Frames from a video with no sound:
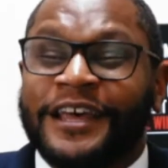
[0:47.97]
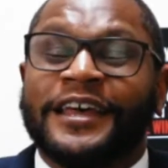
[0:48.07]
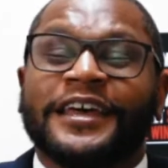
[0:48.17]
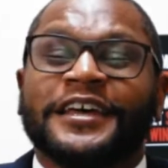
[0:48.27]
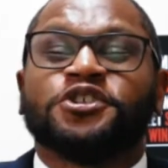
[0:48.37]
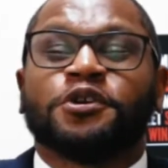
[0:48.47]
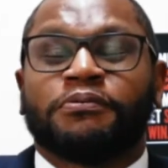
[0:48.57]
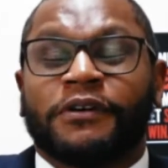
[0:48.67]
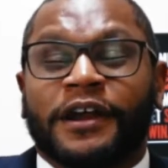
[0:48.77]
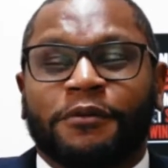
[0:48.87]
Is your
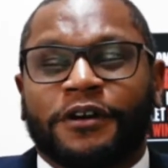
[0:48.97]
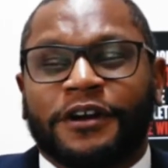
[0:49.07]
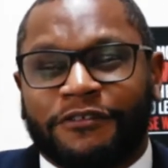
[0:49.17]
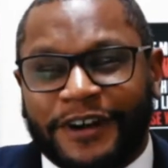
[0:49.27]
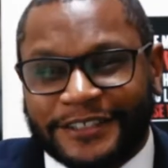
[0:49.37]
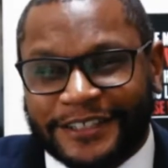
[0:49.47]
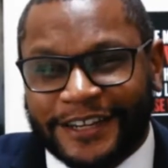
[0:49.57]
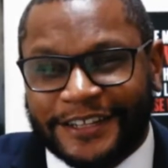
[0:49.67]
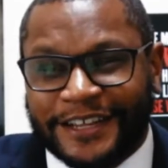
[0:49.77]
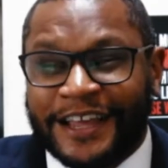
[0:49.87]
primary
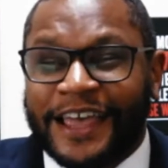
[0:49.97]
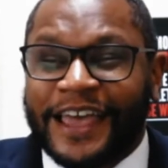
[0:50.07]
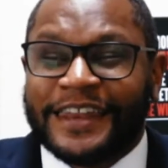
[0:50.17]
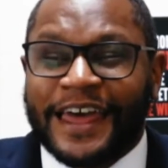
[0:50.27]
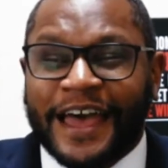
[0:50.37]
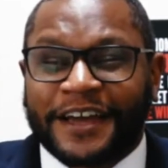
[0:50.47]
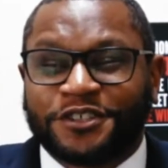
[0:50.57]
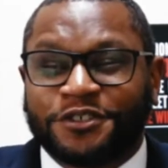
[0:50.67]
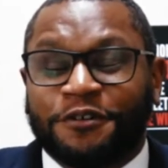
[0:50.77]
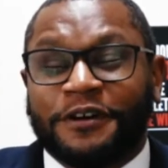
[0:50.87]
residence an
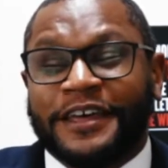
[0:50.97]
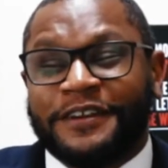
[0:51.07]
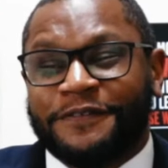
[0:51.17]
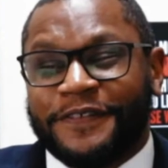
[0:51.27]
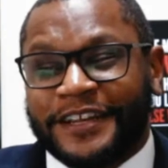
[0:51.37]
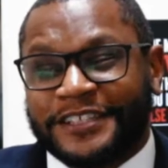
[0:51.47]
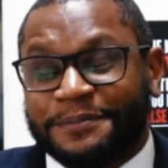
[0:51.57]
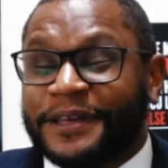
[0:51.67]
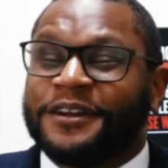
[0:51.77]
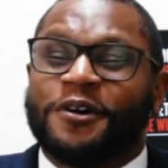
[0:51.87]
actual
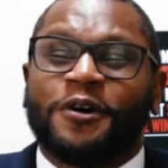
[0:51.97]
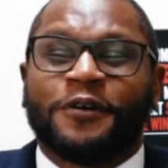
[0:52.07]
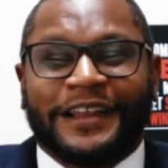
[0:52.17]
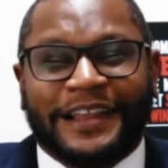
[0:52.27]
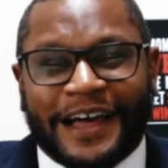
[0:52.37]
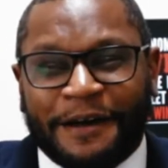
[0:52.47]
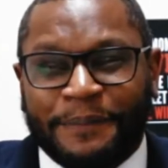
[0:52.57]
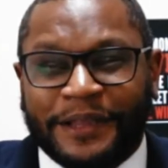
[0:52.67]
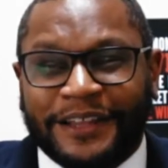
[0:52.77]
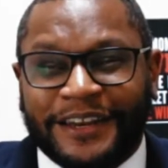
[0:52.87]
investment or a
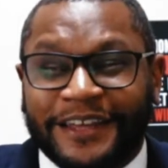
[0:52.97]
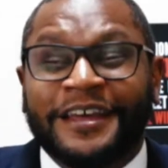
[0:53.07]
liability?